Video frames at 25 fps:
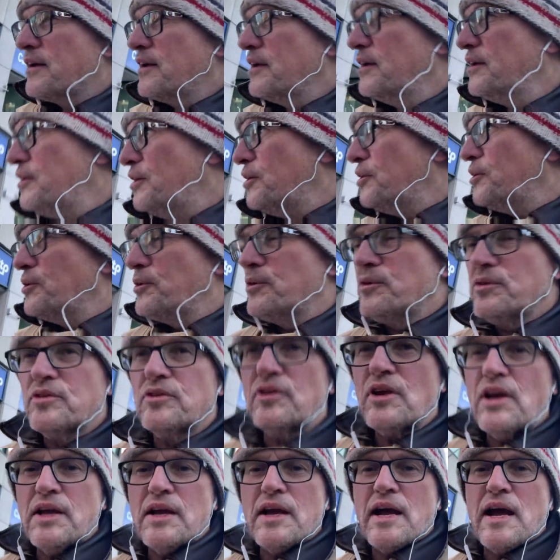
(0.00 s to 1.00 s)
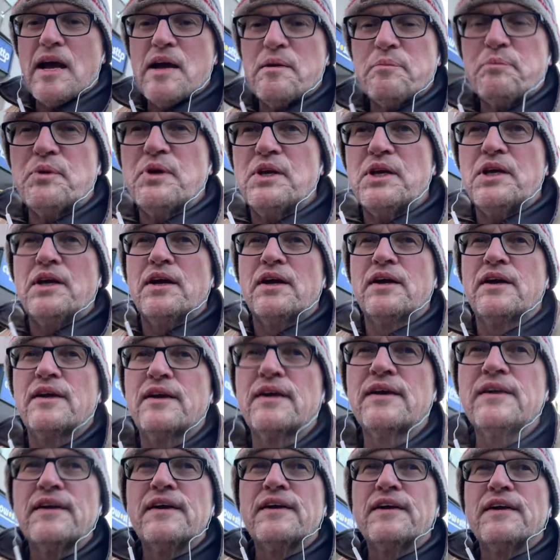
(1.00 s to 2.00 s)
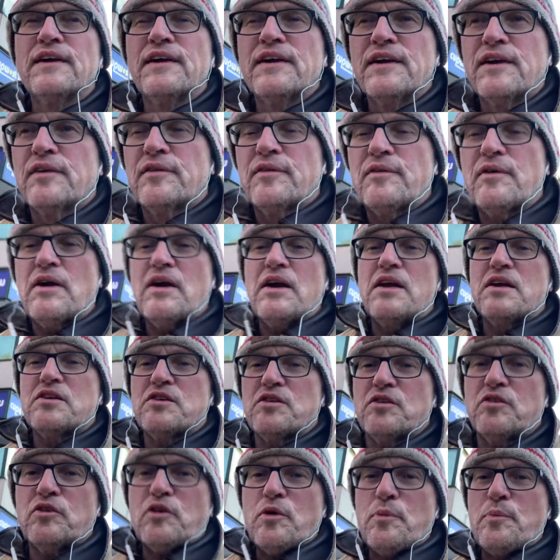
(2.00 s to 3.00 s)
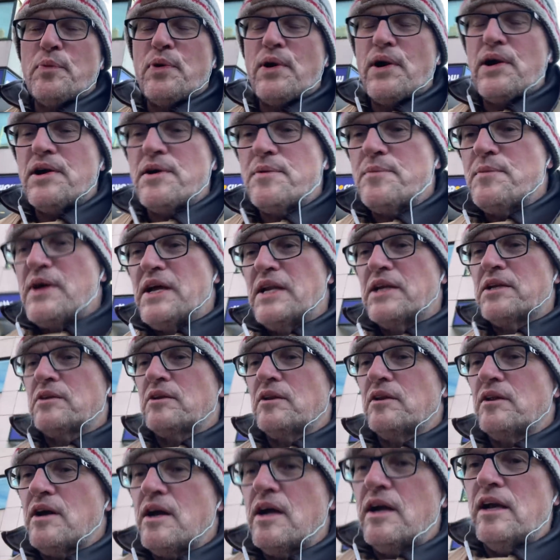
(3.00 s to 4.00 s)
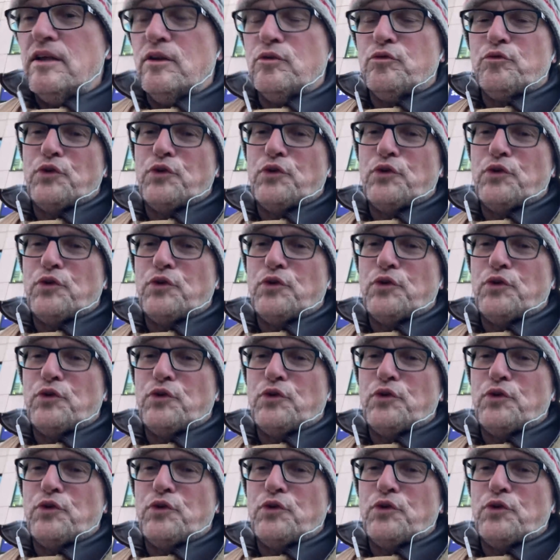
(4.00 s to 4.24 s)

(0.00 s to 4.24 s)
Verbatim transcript: you know, stay happy, right? Just compartmentalize.